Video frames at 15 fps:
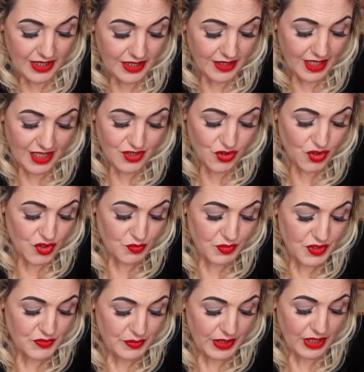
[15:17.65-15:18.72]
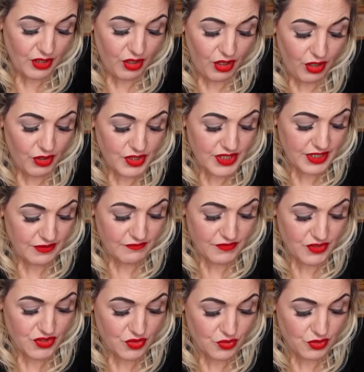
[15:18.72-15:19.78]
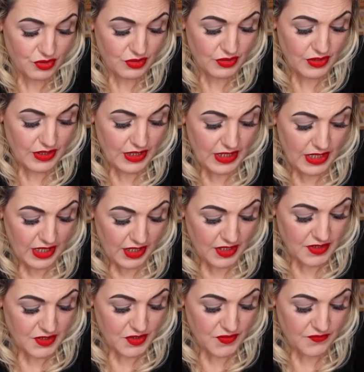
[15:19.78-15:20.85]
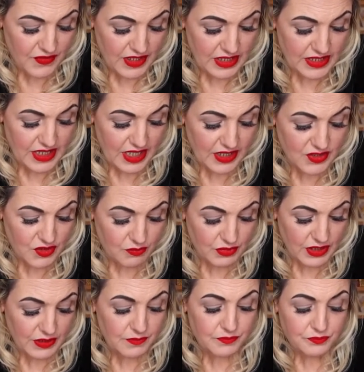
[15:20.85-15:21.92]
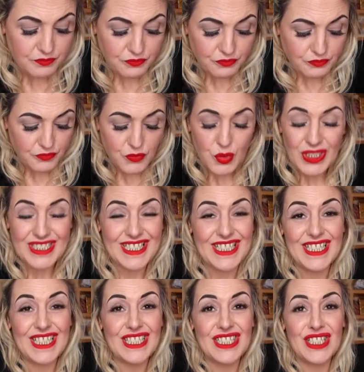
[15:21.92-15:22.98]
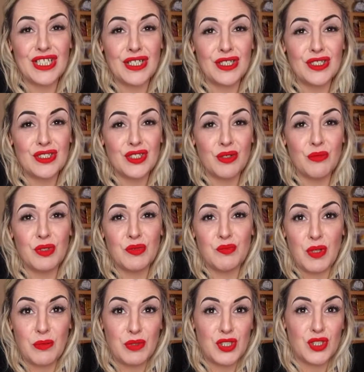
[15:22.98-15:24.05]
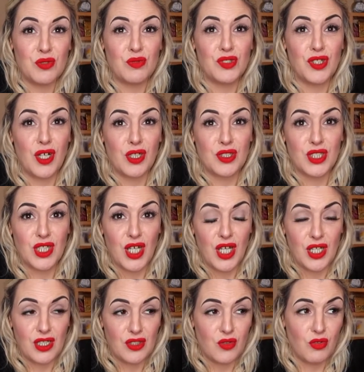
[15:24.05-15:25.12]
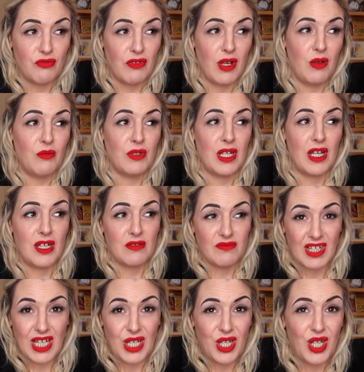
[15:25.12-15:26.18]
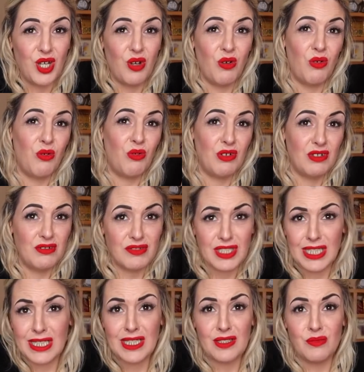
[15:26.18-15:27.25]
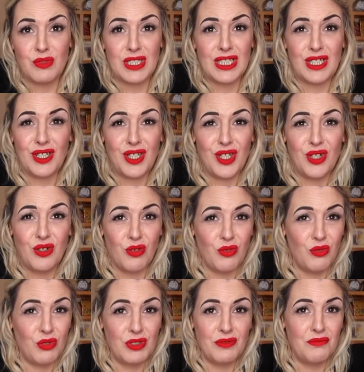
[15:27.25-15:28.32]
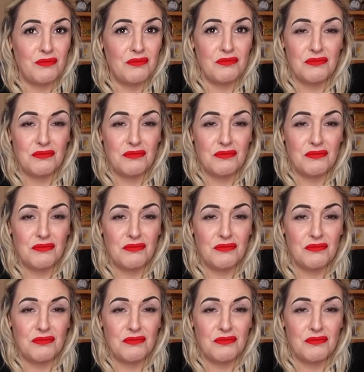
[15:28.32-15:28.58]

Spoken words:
like judgment is being called here for sure, because it just feels like somebody wasn't listening. Someone is probably too intoxicated, going around with that ego and thinking with the ego, and